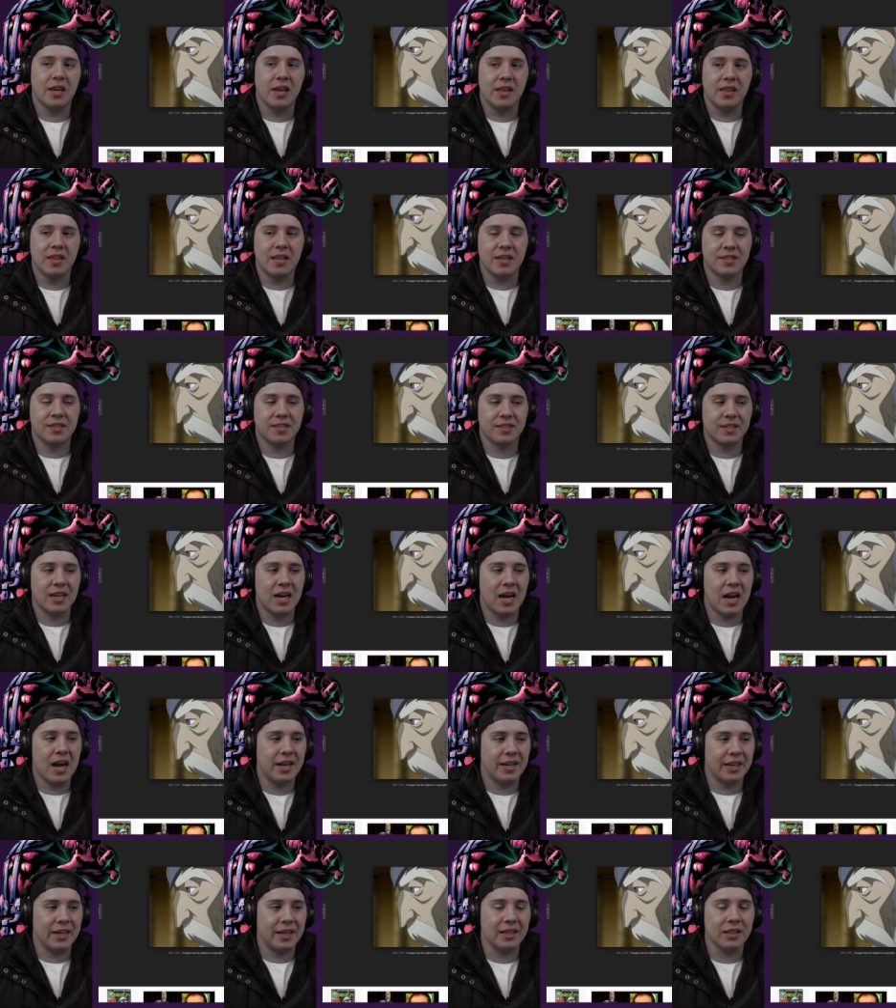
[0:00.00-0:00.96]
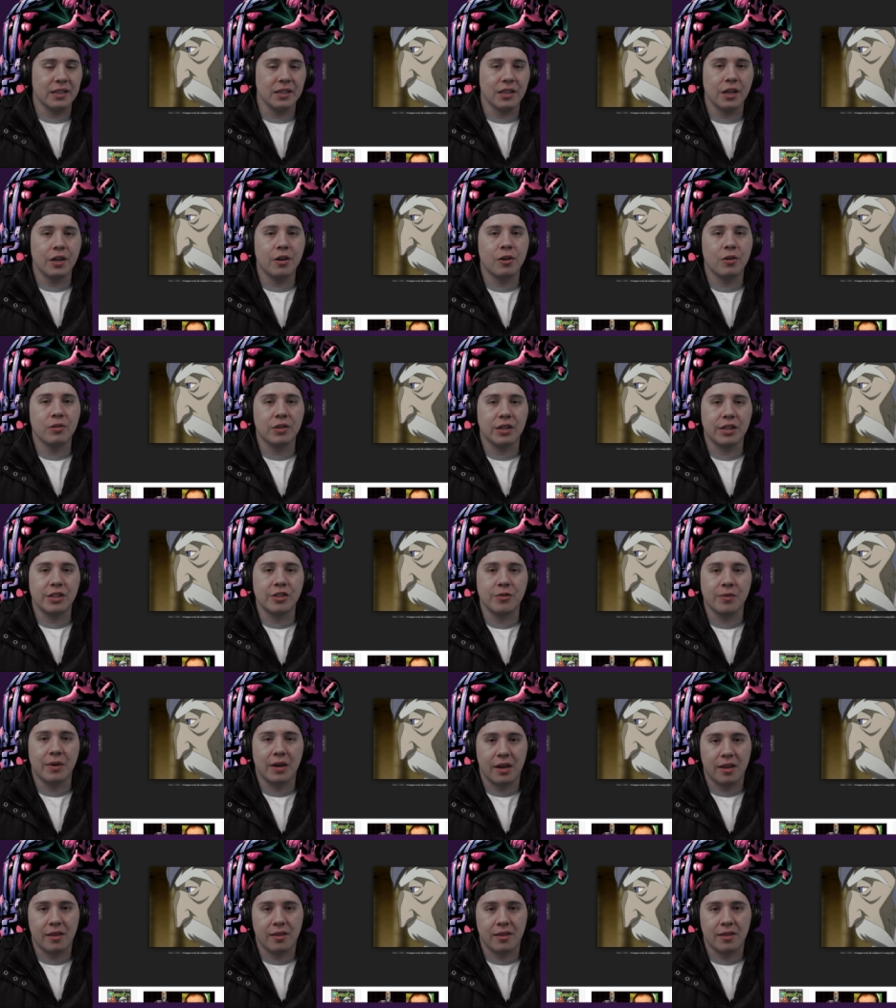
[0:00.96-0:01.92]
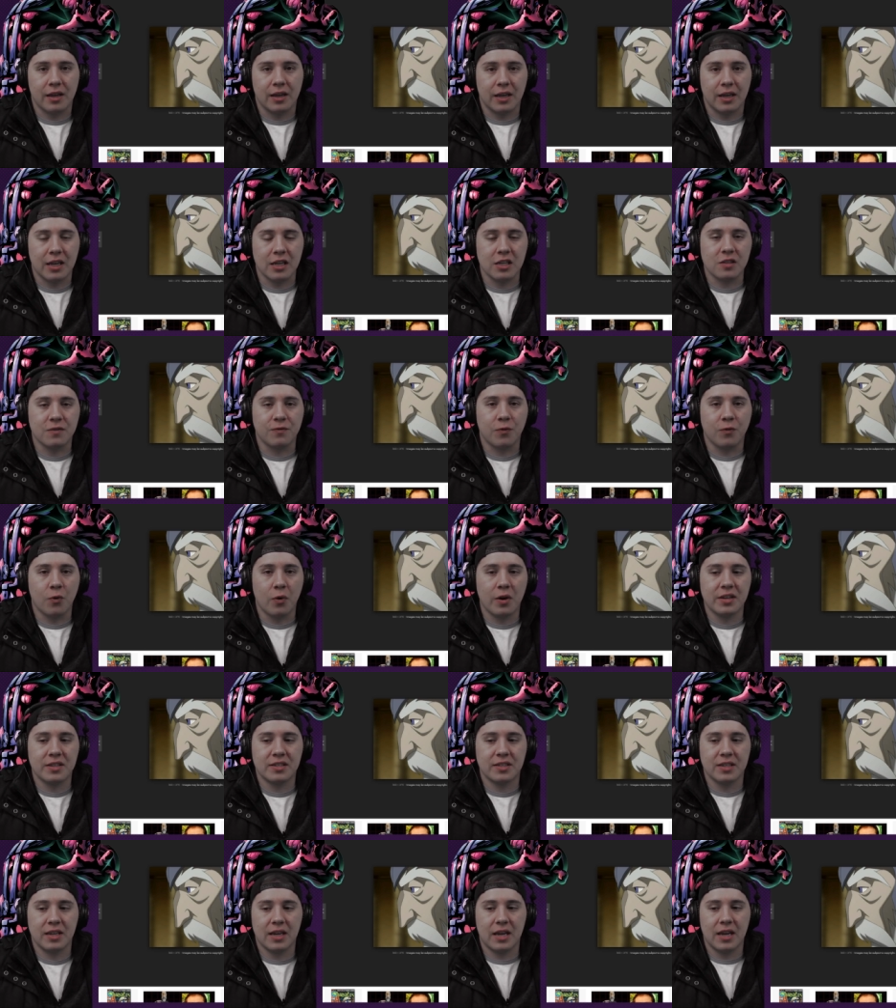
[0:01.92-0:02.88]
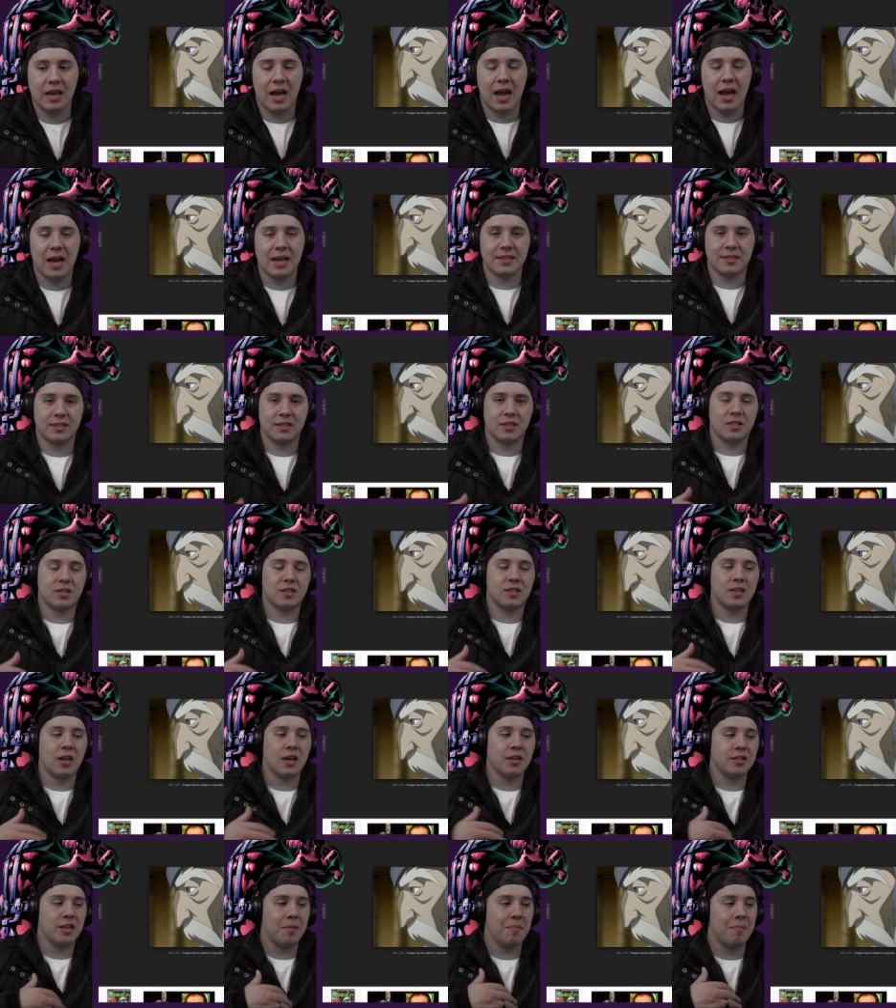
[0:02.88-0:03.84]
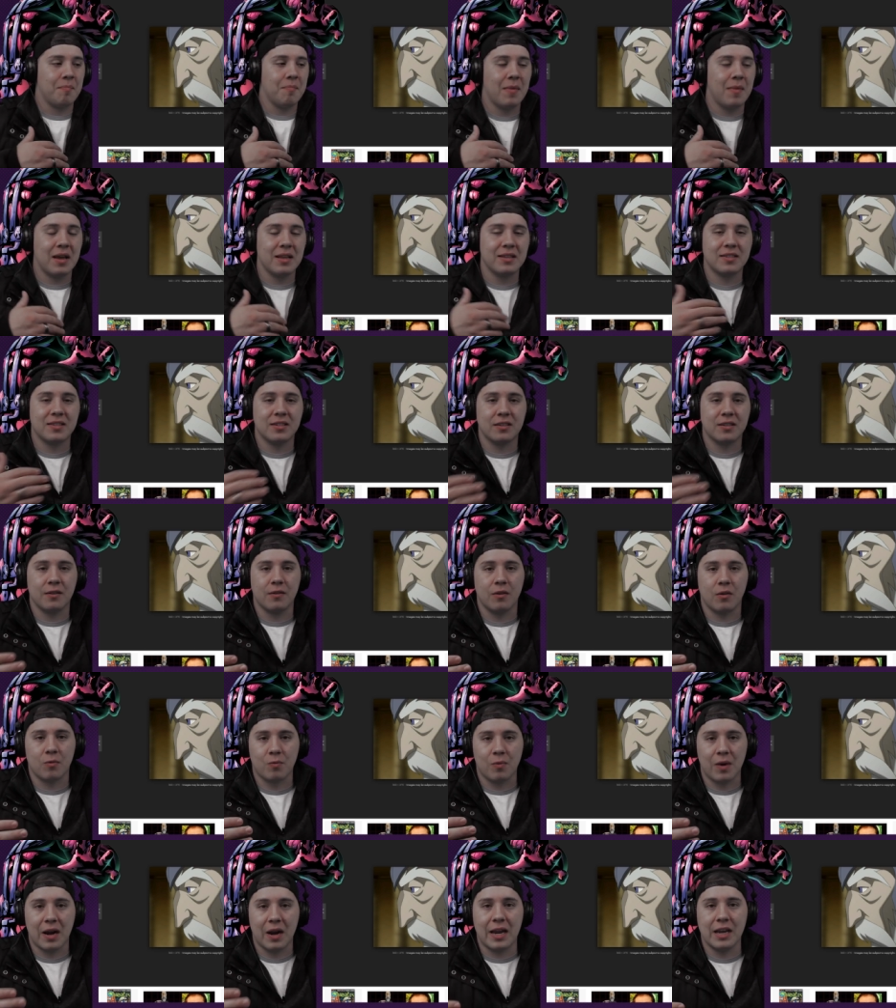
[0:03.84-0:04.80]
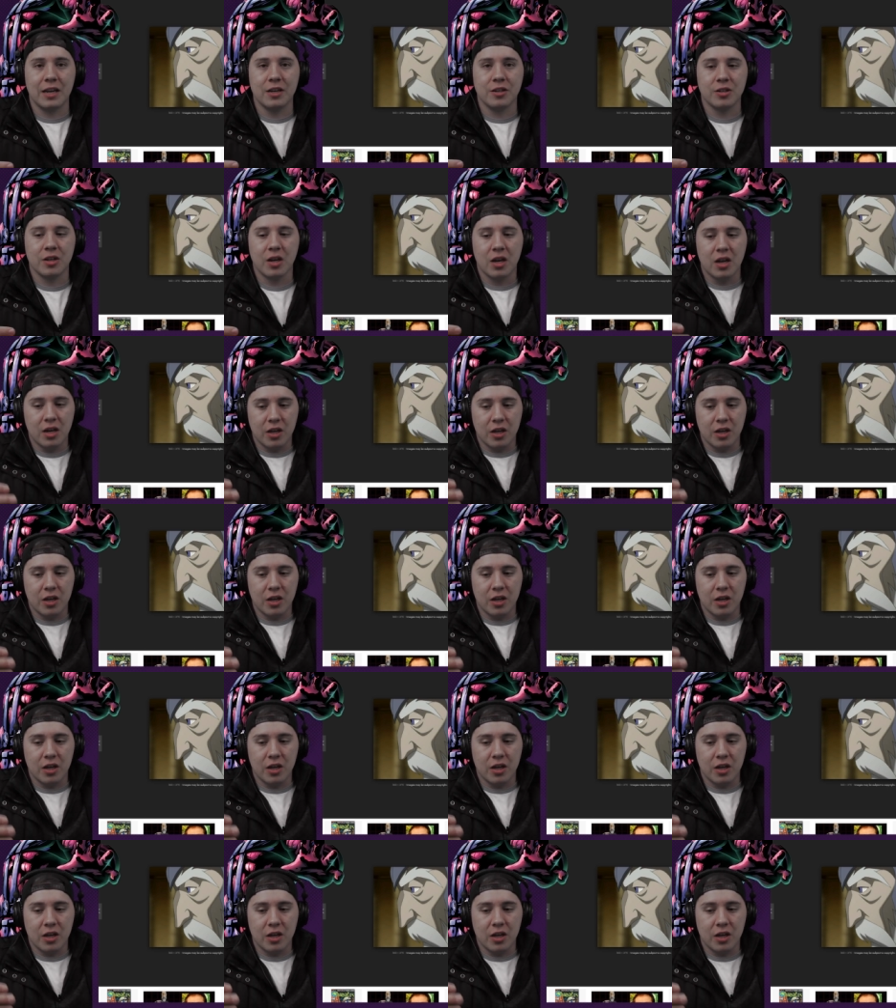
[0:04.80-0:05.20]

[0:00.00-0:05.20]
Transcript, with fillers: this guy can literally do anything. His voice has such immense range.